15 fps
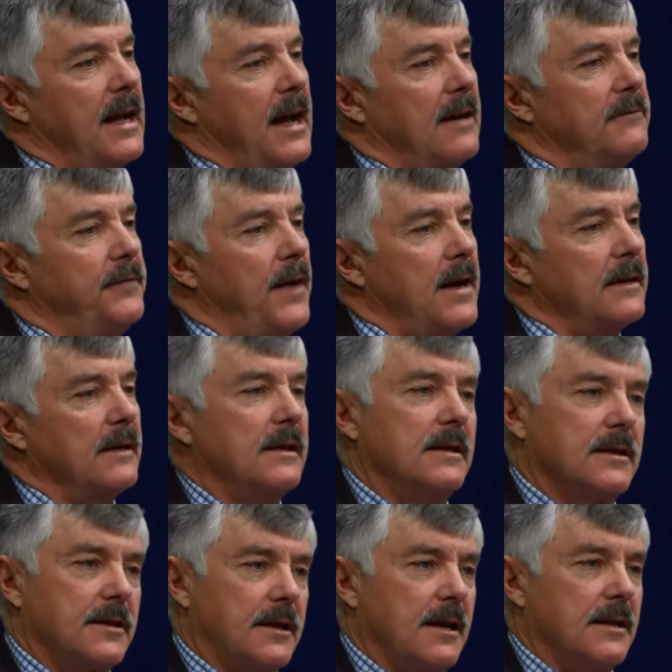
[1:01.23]
And finally,
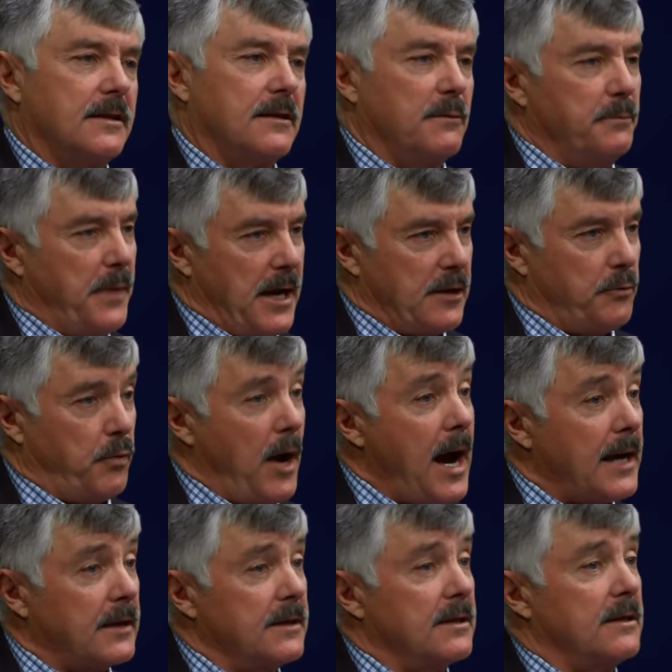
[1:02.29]
discuss some best
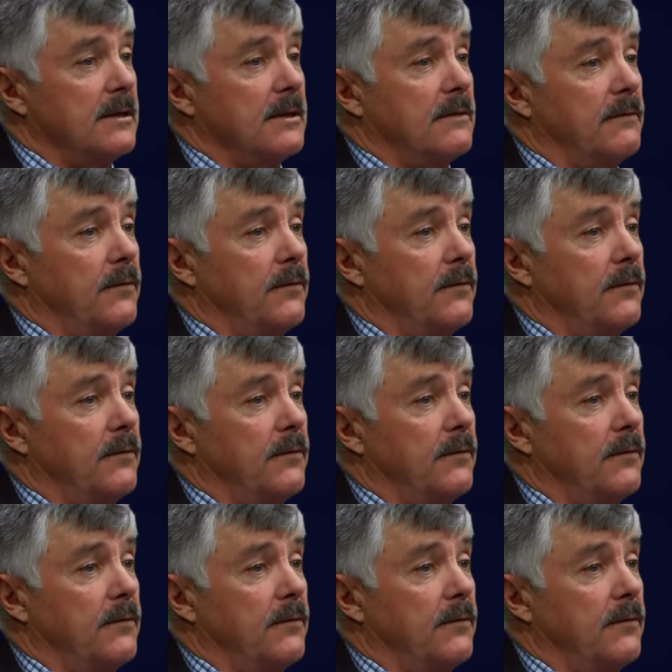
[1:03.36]
practices